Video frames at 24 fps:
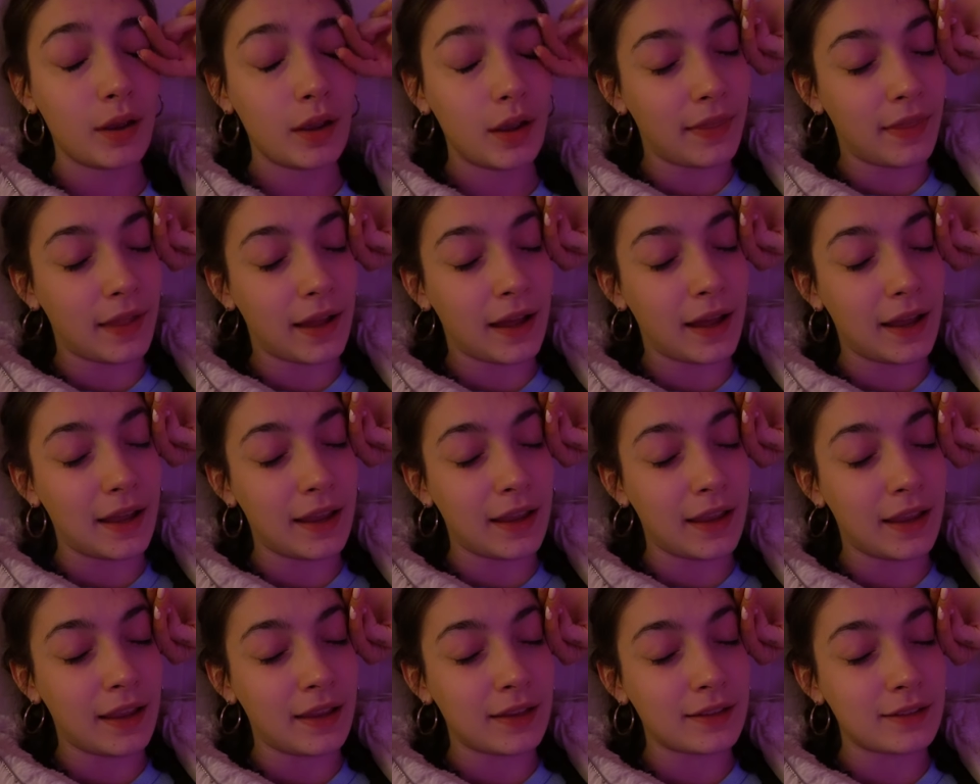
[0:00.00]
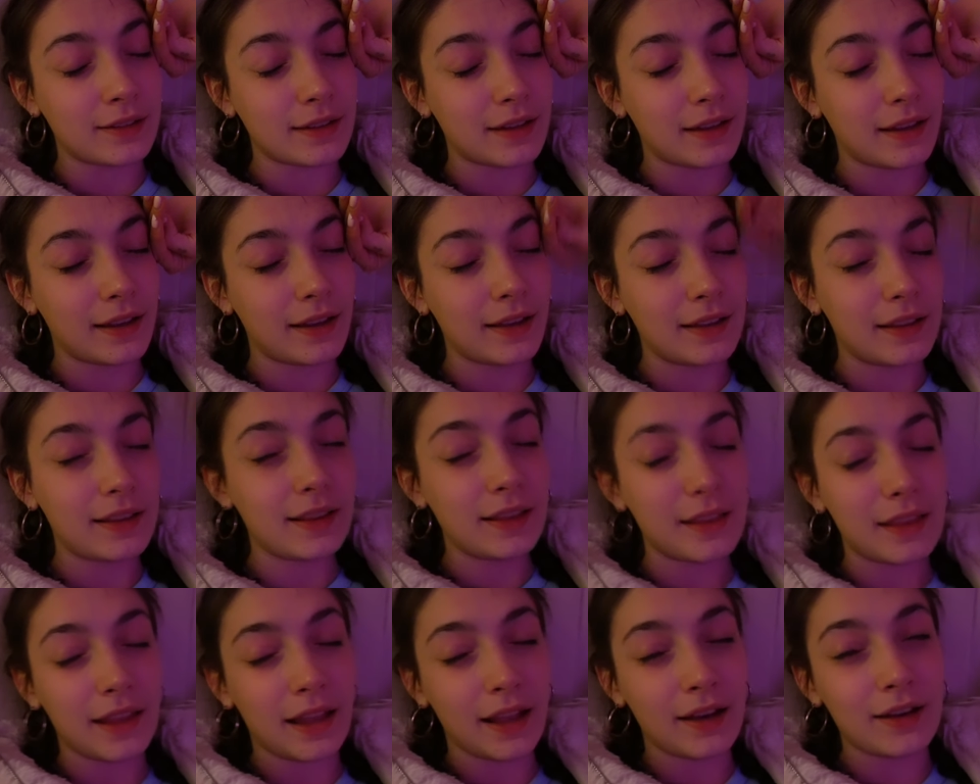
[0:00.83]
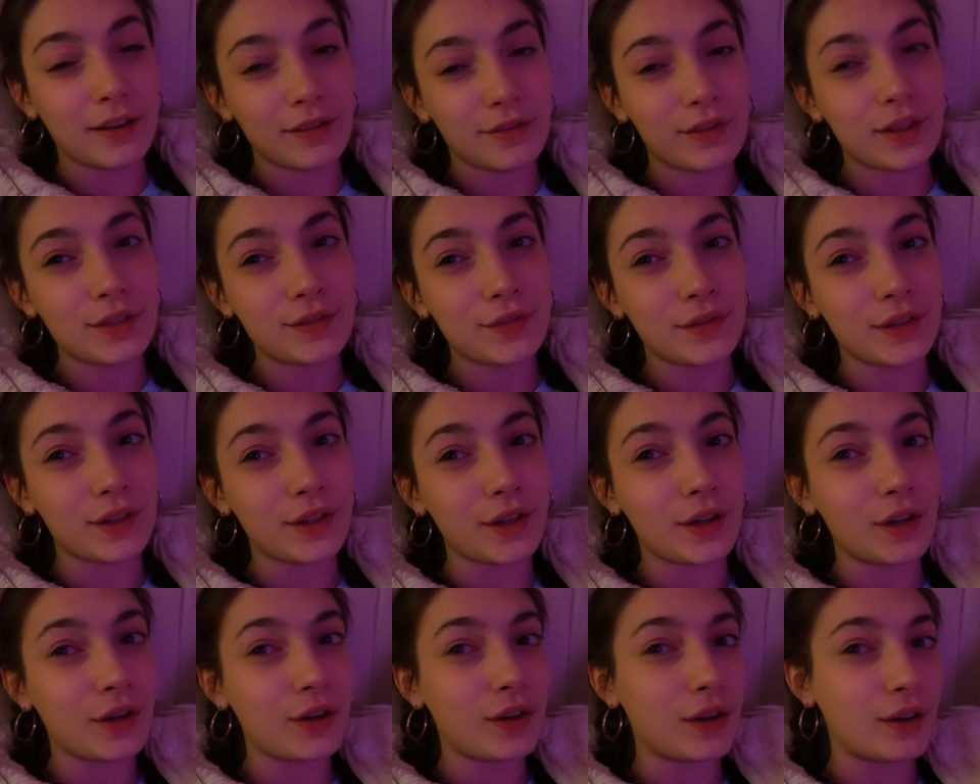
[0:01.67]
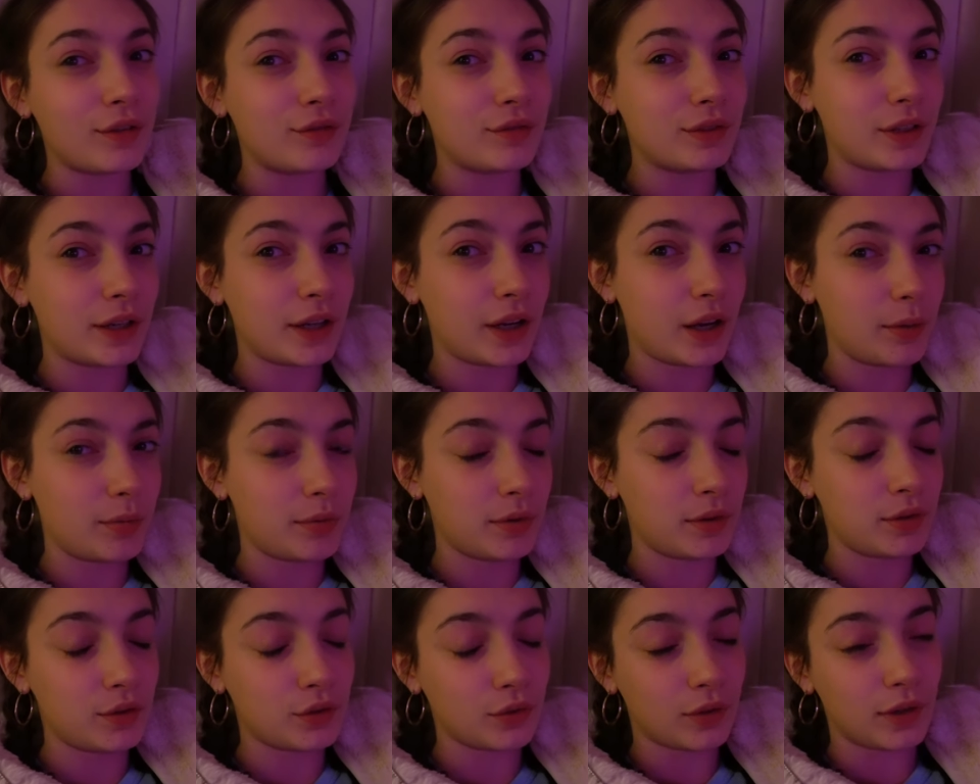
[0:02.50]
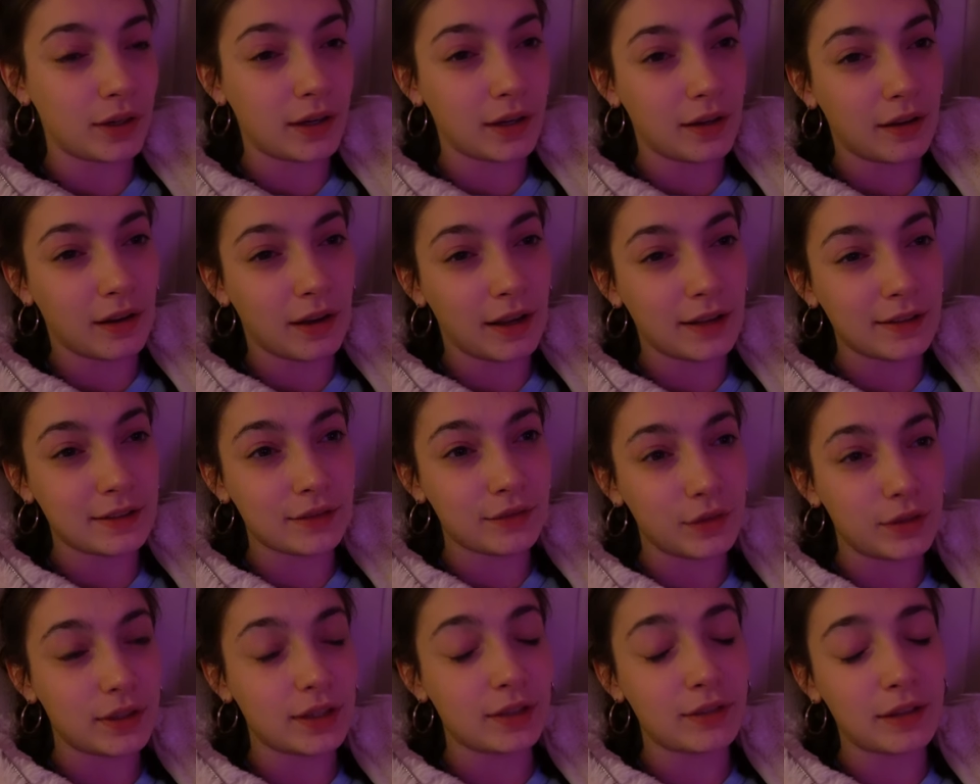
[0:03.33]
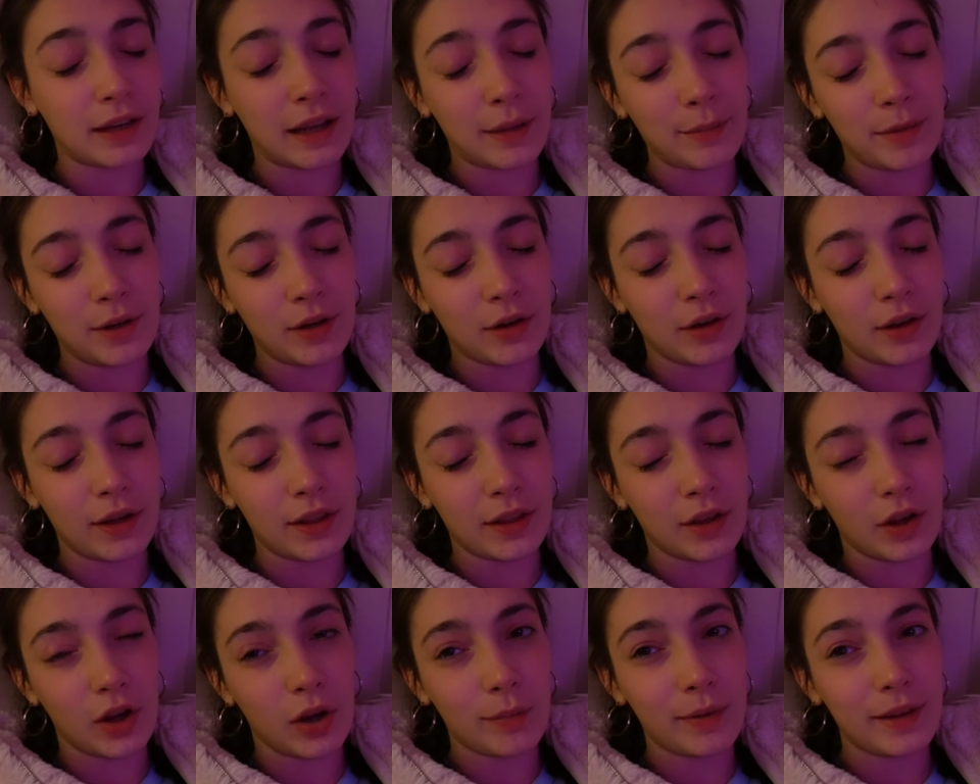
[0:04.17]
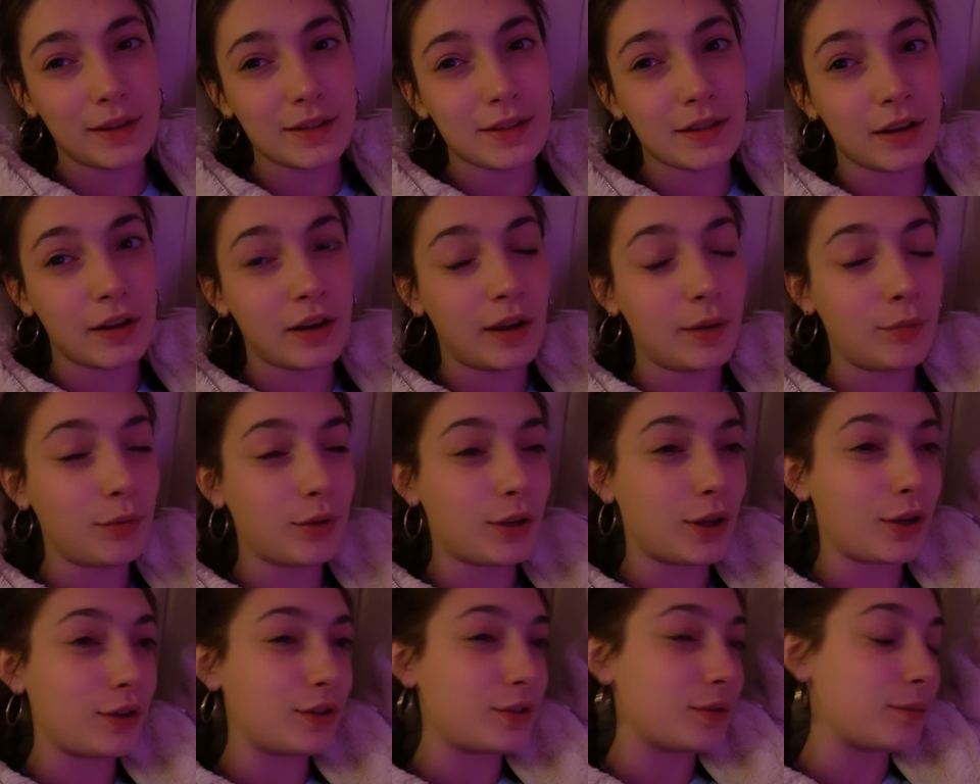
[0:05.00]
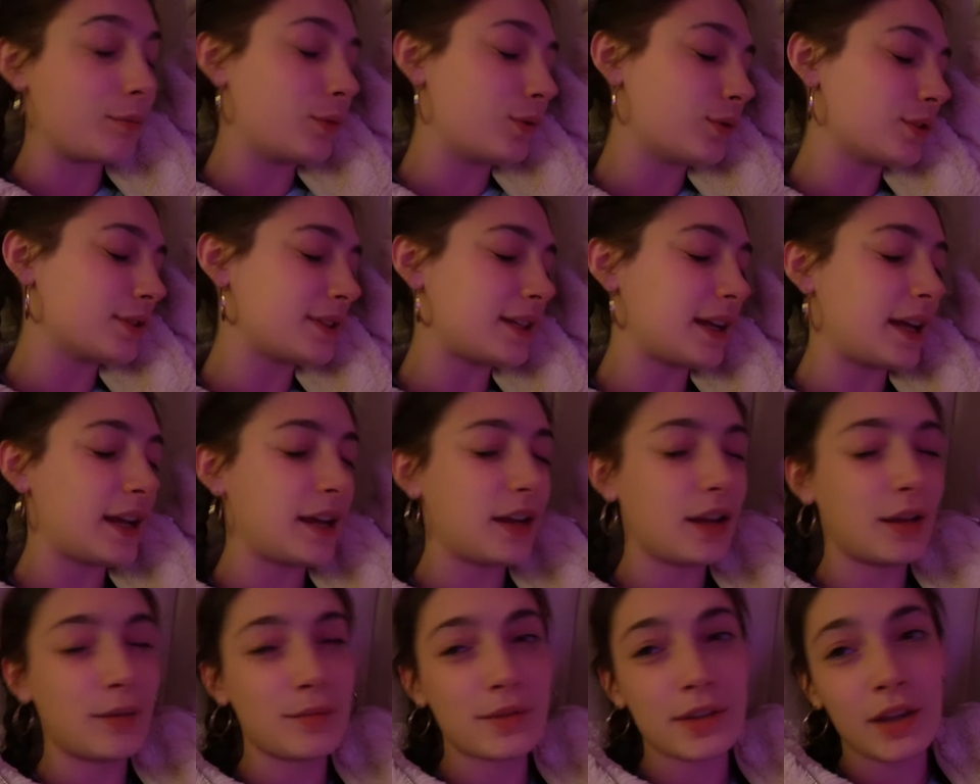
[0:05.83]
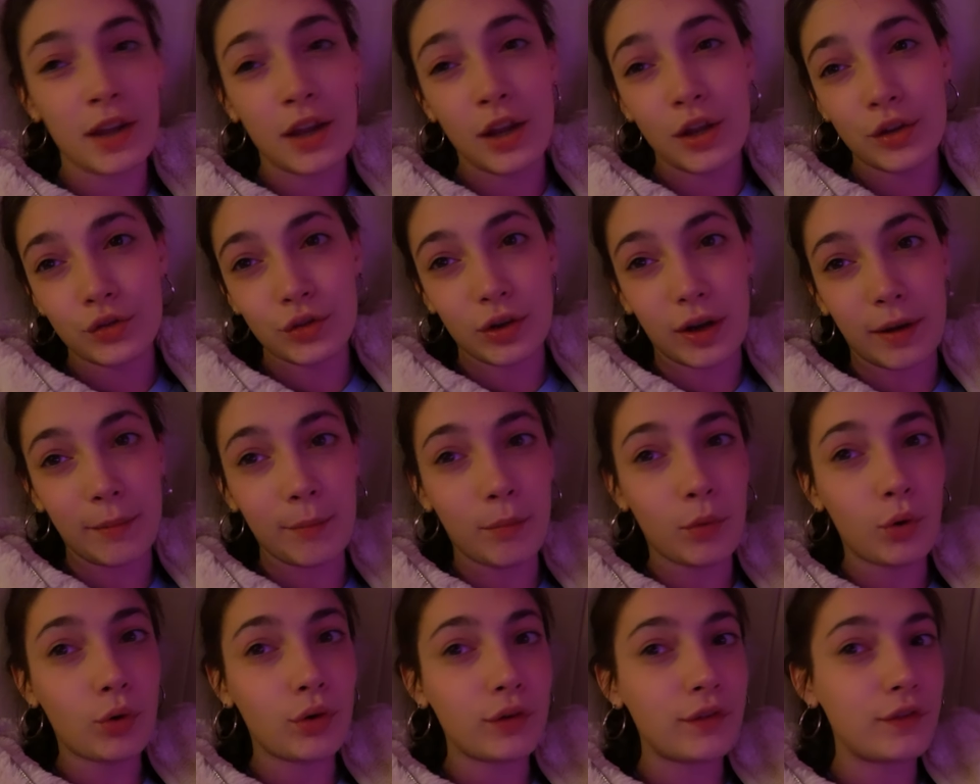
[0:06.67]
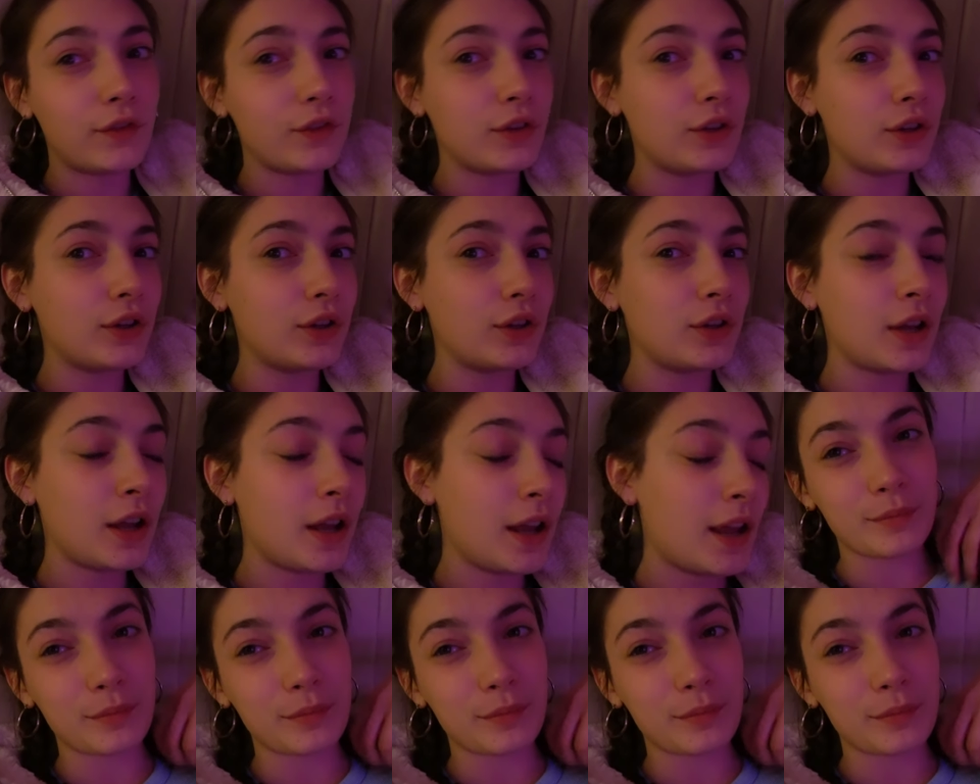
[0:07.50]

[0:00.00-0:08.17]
That is the end of this video. I really hope you enjoyed it, guys. If you did, let me know in the comments and I will go to more stadiums, try more food.